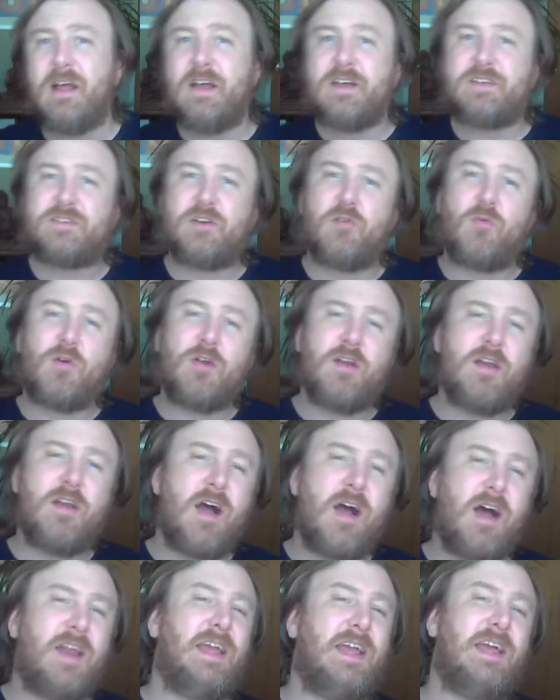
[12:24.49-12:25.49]
So we're
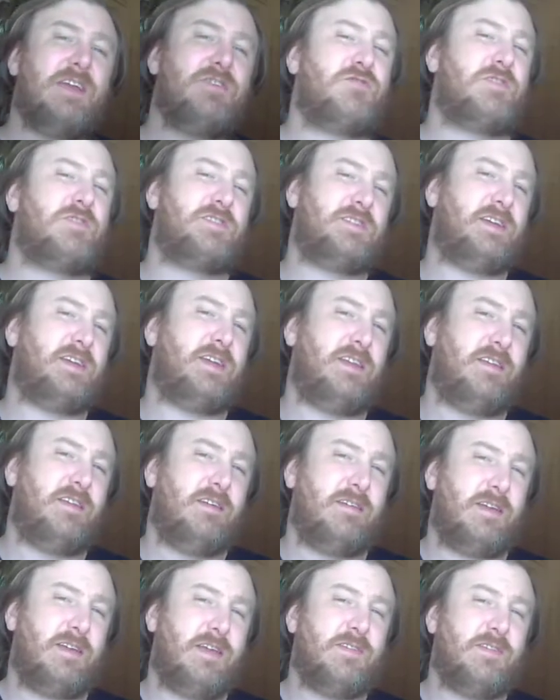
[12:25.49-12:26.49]
not interested
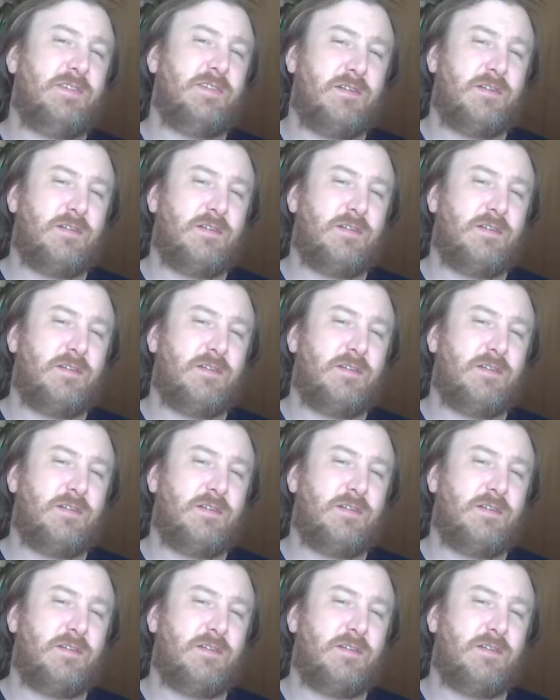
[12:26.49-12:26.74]
in,